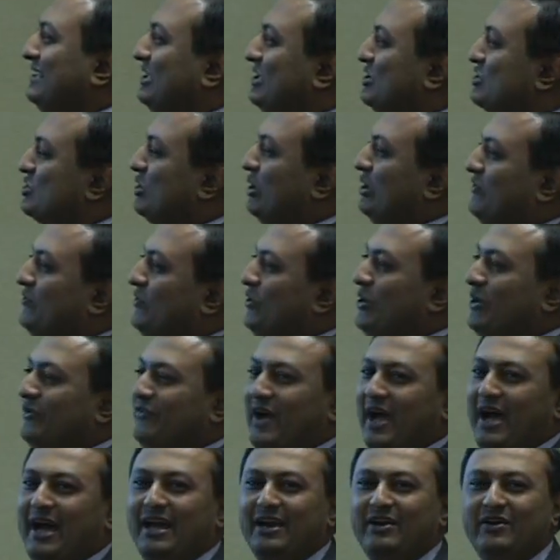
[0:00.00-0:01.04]
So if you have
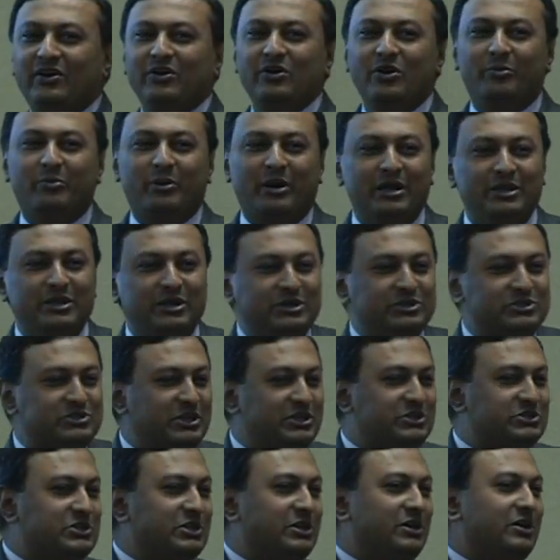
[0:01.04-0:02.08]
had your brother or
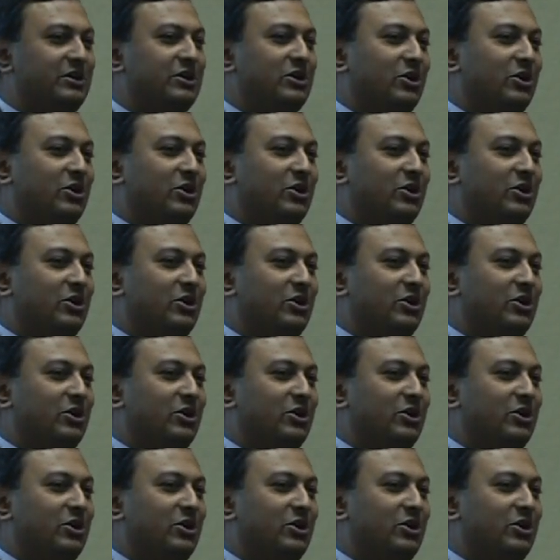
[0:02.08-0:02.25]
sister,